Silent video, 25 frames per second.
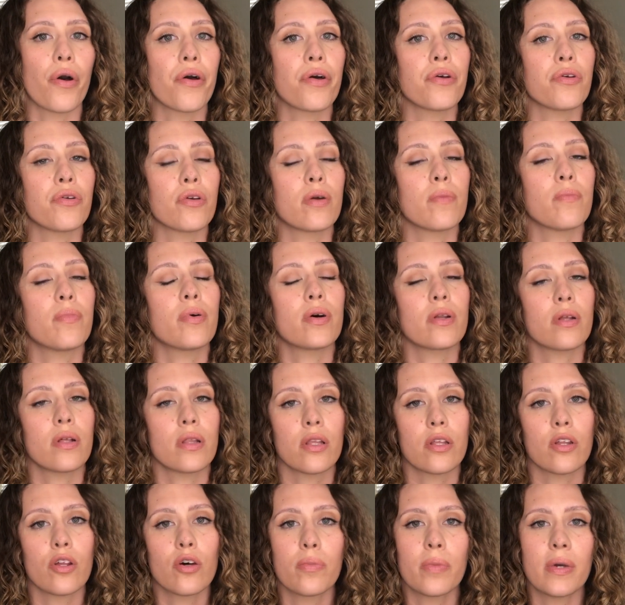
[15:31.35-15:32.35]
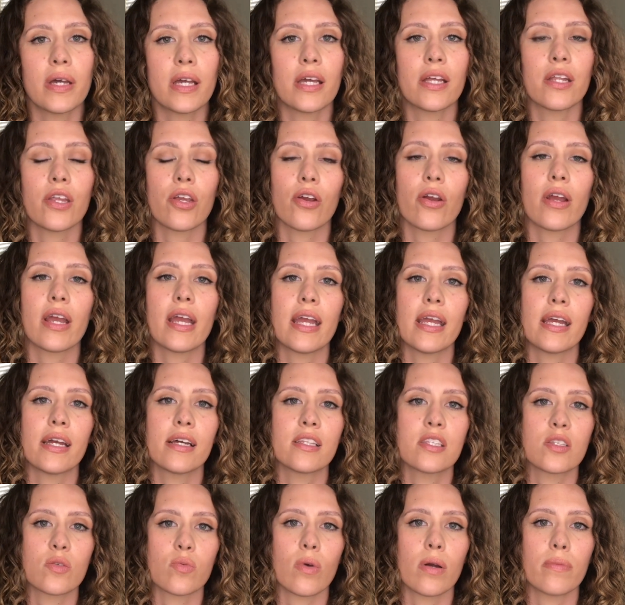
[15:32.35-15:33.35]
You can put a little bit in your
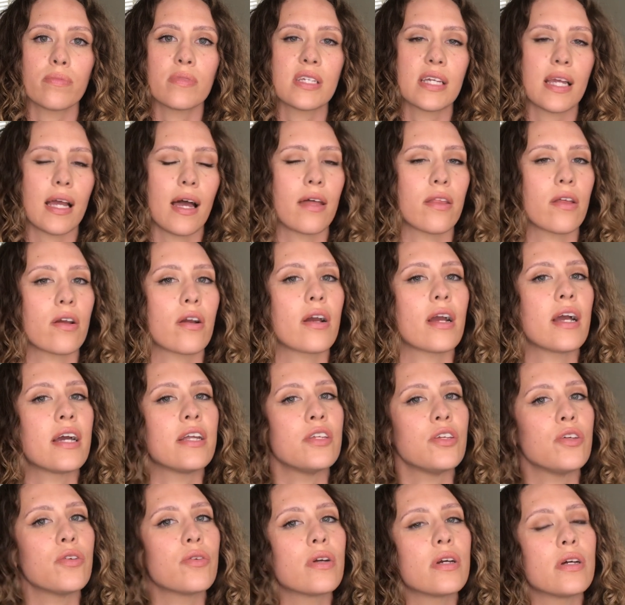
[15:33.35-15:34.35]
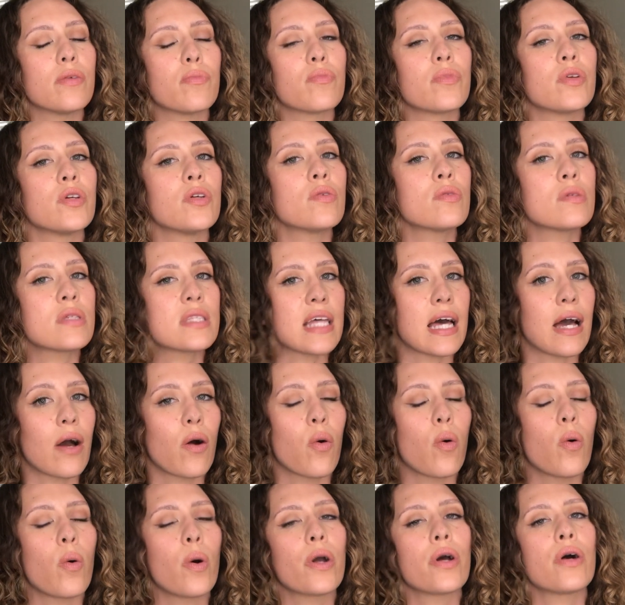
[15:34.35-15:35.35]
hands, rub together, and you can use that
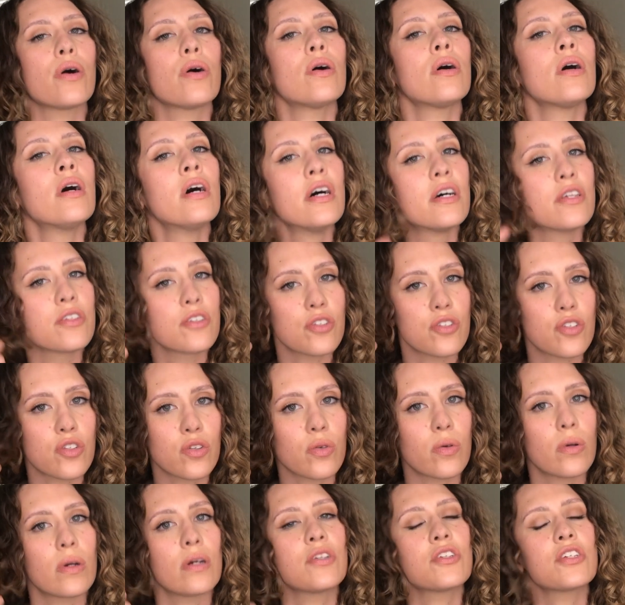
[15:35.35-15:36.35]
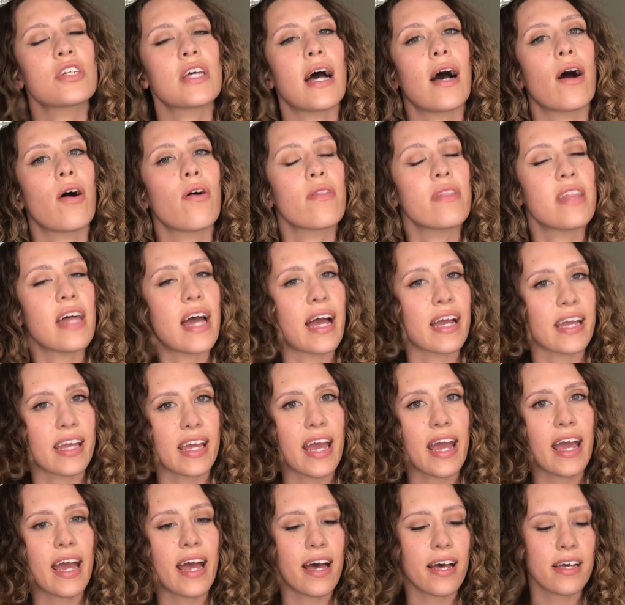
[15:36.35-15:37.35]
oil to scrunch out that
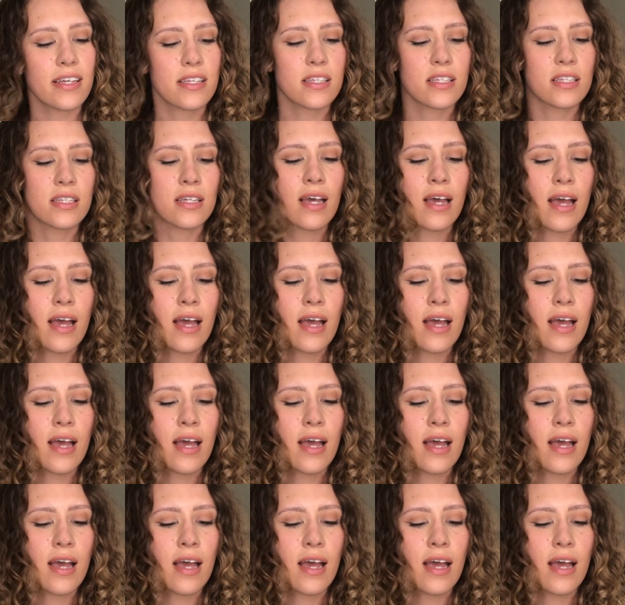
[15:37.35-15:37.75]
cast.